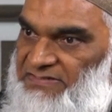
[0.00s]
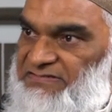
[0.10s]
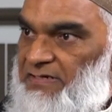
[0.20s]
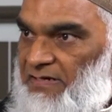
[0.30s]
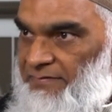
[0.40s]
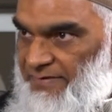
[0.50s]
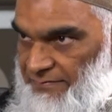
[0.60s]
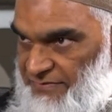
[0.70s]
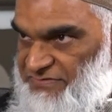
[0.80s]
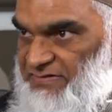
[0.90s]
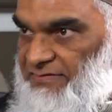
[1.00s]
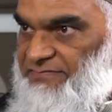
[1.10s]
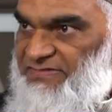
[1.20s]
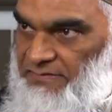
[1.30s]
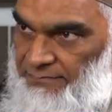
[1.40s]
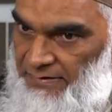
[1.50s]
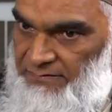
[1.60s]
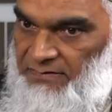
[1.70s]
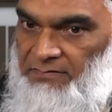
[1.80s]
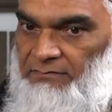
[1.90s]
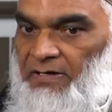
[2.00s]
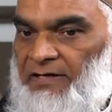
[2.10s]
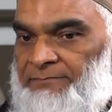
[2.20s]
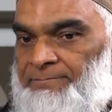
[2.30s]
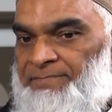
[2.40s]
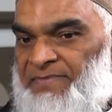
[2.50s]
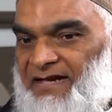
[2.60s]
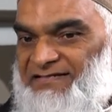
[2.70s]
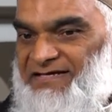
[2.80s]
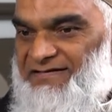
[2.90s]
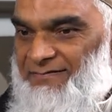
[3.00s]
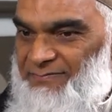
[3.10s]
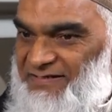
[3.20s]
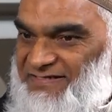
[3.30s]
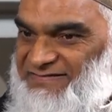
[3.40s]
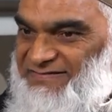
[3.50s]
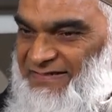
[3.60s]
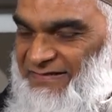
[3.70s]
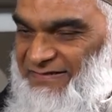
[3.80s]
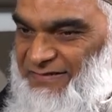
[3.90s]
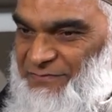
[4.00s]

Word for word: Islam and Muslims and about the Quran taking place in